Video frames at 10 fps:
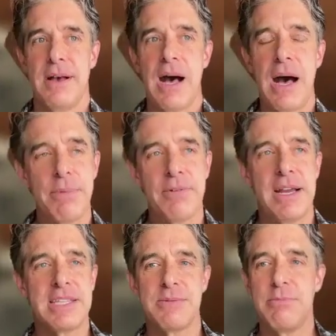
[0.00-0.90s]

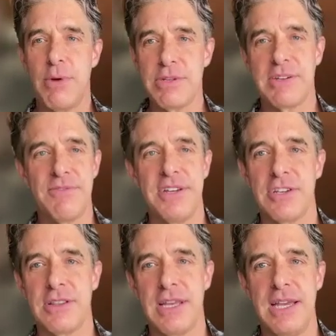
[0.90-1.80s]
operates most
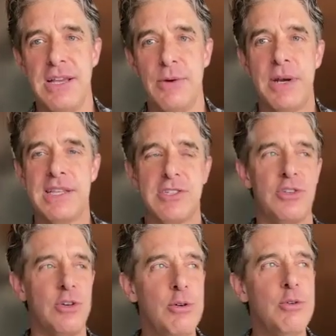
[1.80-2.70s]
efficiently when it's
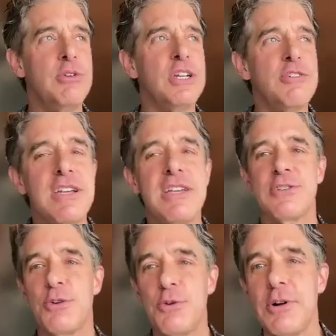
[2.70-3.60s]
2 degrees
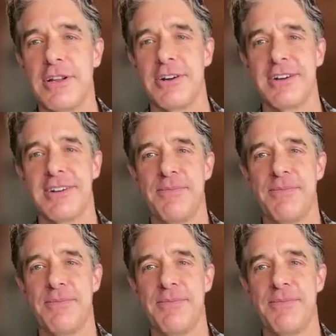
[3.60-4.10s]
cooler